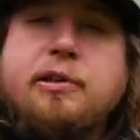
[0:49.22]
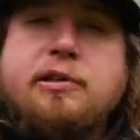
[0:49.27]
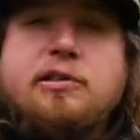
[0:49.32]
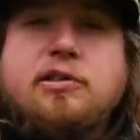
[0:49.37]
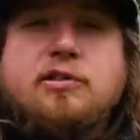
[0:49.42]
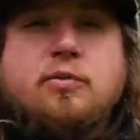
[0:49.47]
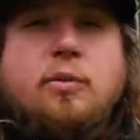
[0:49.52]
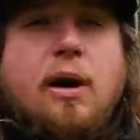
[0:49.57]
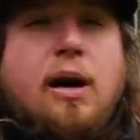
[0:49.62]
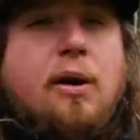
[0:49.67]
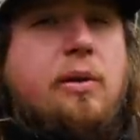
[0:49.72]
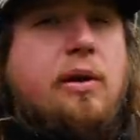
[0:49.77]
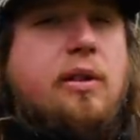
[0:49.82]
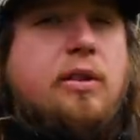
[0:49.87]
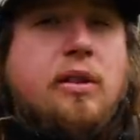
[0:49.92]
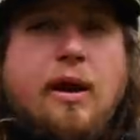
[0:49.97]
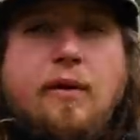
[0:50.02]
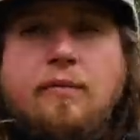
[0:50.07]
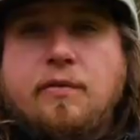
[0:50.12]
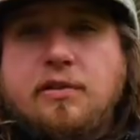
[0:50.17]
reasons why we
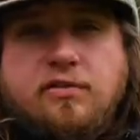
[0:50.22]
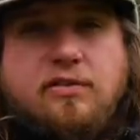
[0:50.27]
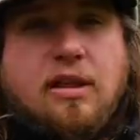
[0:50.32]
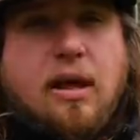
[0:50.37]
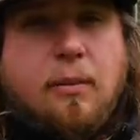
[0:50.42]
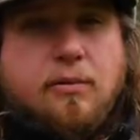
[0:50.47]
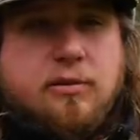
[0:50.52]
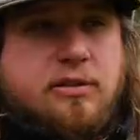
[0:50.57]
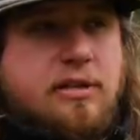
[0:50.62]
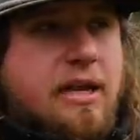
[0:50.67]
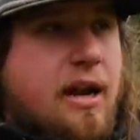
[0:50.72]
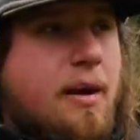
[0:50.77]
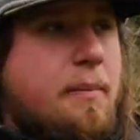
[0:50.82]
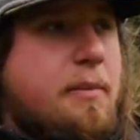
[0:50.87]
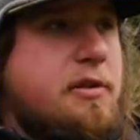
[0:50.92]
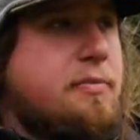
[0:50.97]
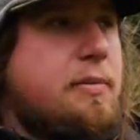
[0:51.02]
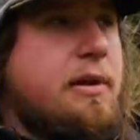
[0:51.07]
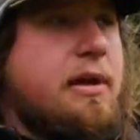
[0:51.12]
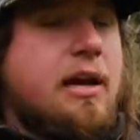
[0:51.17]
love this double setup
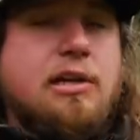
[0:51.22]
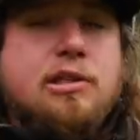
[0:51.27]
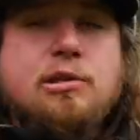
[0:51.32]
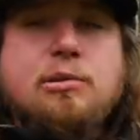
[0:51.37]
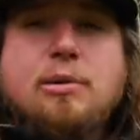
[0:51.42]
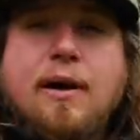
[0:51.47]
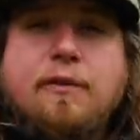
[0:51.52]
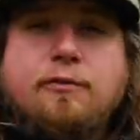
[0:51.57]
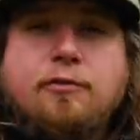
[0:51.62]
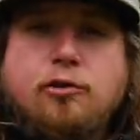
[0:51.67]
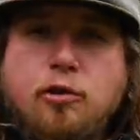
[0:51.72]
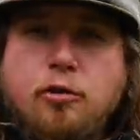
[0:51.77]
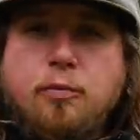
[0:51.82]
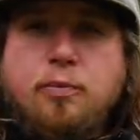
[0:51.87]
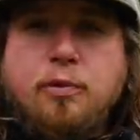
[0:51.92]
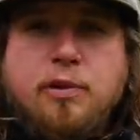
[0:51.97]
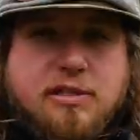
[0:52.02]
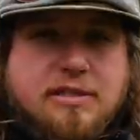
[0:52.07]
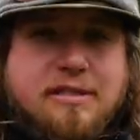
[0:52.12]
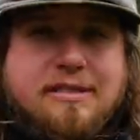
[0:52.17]
is because you have two
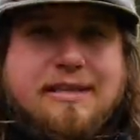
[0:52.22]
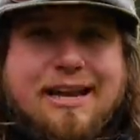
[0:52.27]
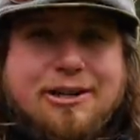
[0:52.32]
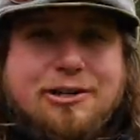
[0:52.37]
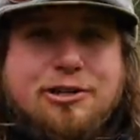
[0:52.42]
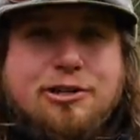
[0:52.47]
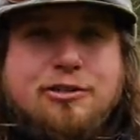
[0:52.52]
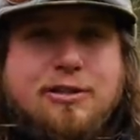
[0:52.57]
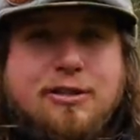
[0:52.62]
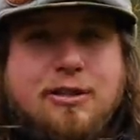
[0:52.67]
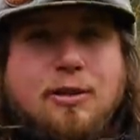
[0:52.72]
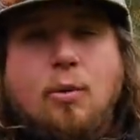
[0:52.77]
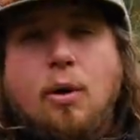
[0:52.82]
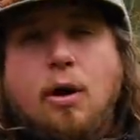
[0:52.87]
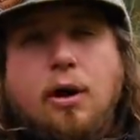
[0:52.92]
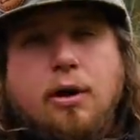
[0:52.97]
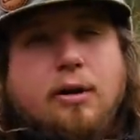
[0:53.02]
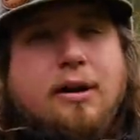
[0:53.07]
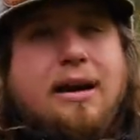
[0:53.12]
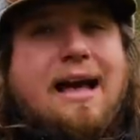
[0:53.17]
presentations in the
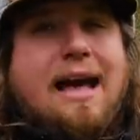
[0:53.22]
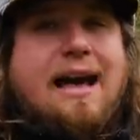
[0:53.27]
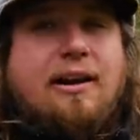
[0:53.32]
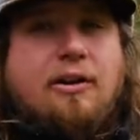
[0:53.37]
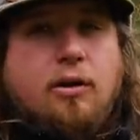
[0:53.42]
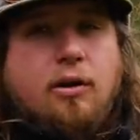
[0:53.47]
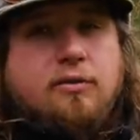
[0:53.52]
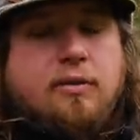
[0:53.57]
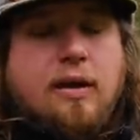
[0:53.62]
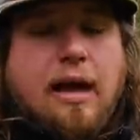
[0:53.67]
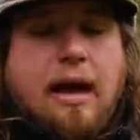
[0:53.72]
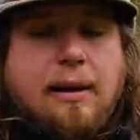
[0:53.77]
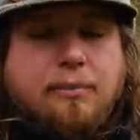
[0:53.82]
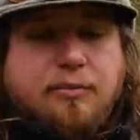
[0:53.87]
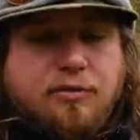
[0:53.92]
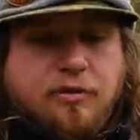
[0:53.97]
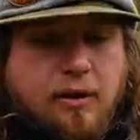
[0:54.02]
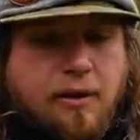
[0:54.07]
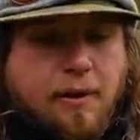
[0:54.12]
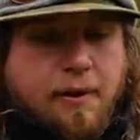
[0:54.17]
water at all
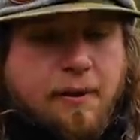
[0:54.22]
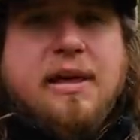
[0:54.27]
times.